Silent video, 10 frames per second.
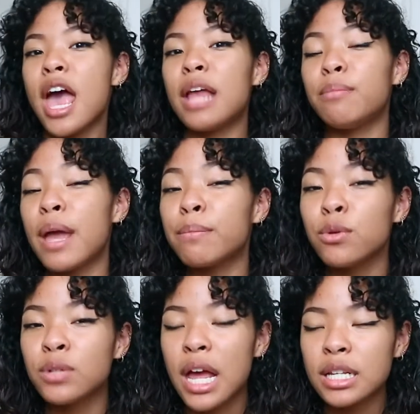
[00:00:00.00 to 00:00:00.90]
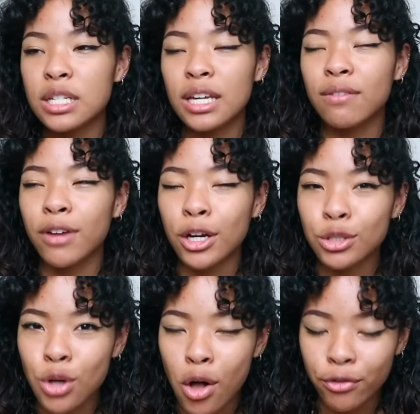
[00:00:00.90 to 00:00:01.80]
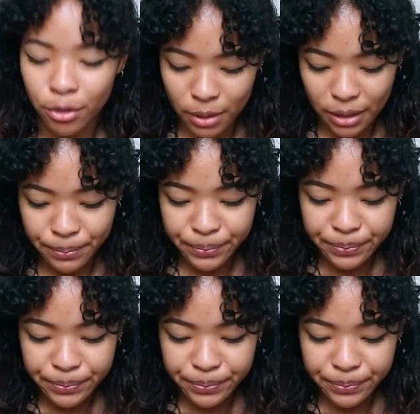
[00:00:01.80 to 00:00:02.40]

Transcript: and bamboo tends to get very dull for me.